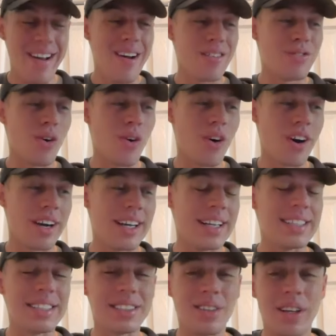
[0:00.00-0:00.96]
for
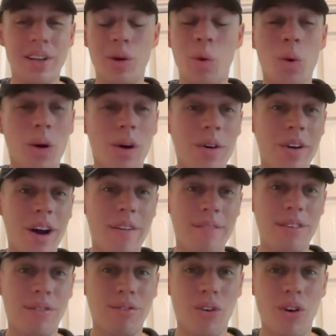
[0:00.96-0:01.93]
in the world
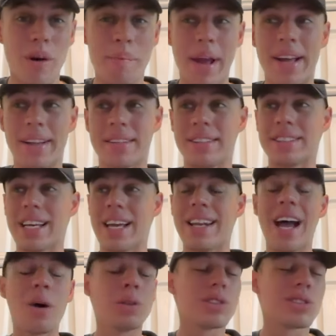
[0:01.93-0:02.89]
of the Florida Panthers.
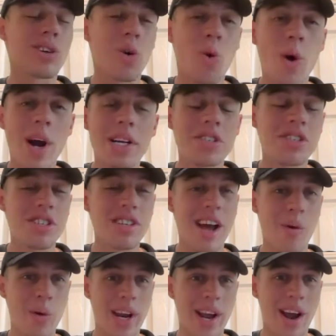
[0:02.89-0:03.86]
And that was the question
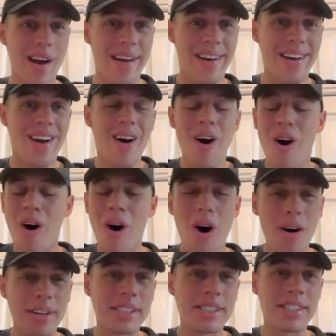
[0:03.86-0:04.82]
that we had
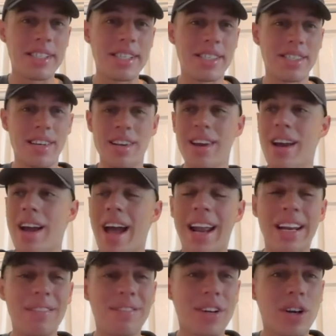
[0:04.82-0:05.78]
all season
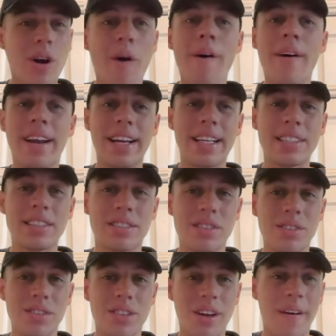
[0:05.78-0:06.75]
and even going
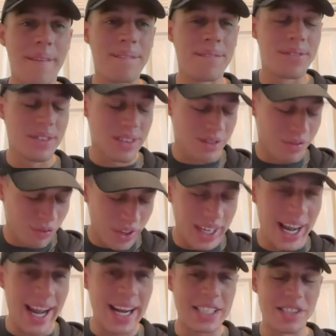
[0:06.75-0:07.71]
into the
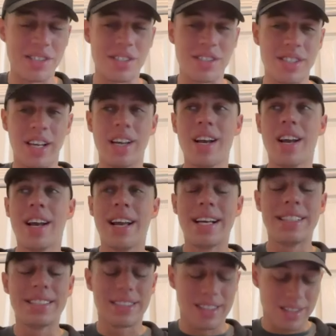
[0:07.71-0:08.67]
free agency
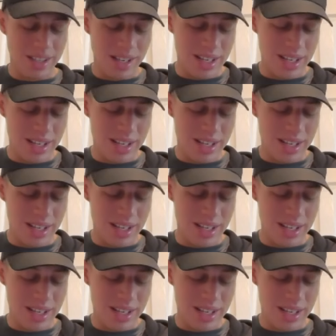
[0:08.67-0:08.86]
is